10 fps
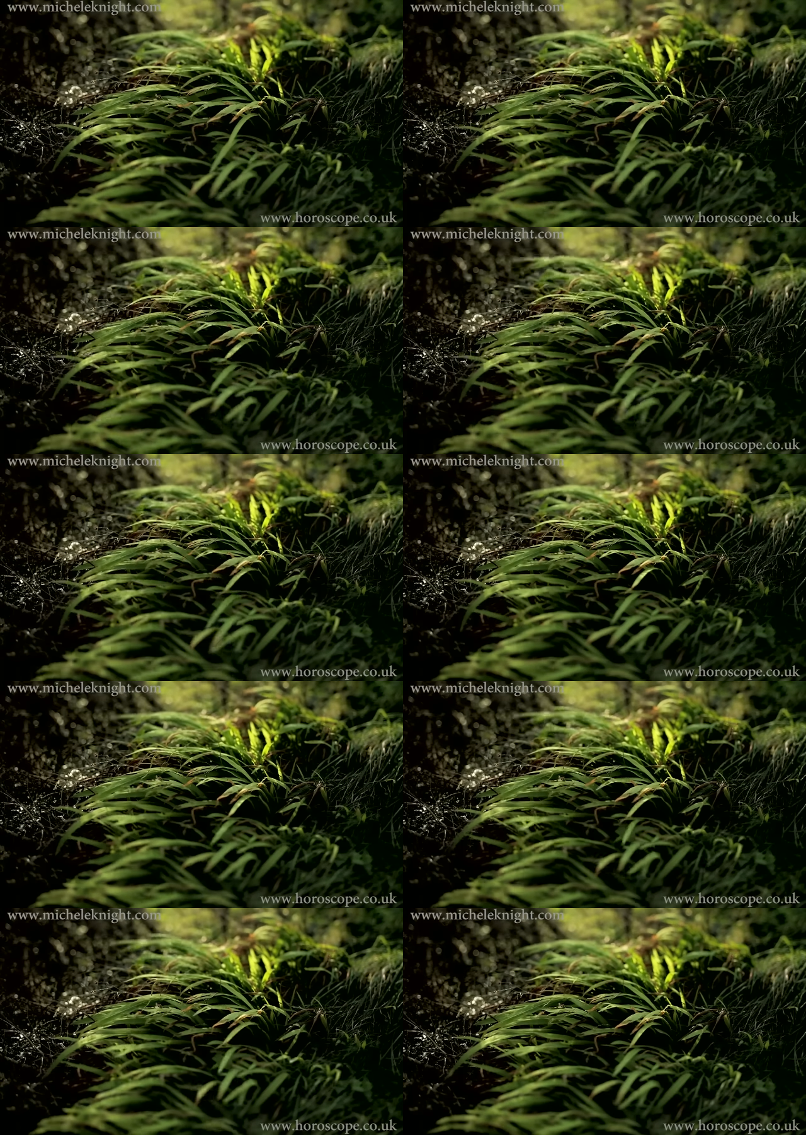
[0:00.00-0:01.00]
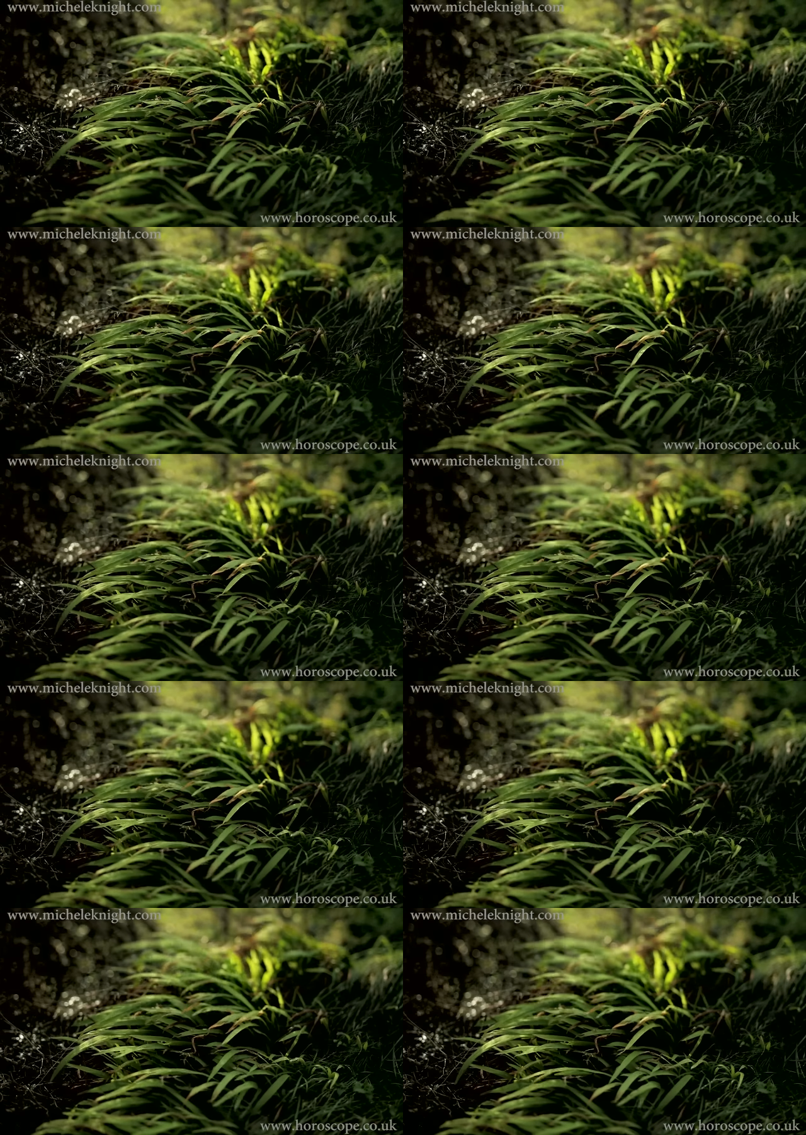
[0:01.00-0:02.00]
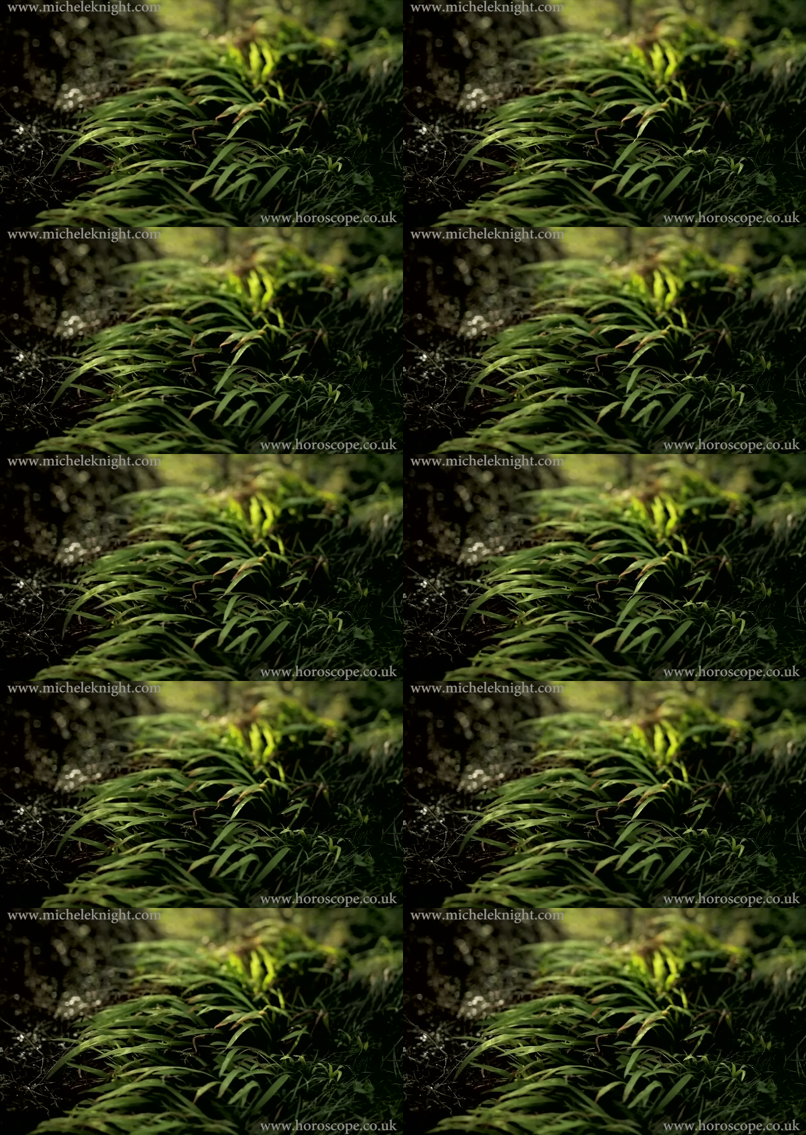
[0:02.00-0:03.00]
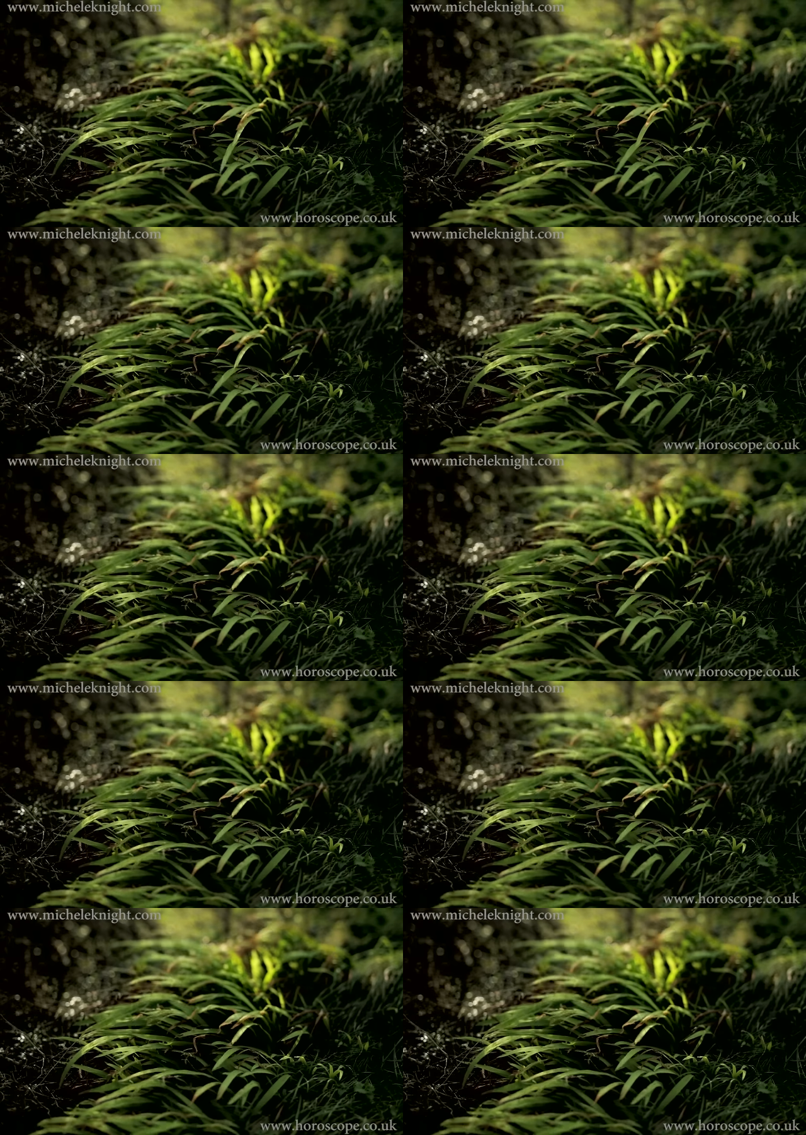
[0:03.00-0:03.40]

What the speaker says: No face is visible, so there are no lips to read.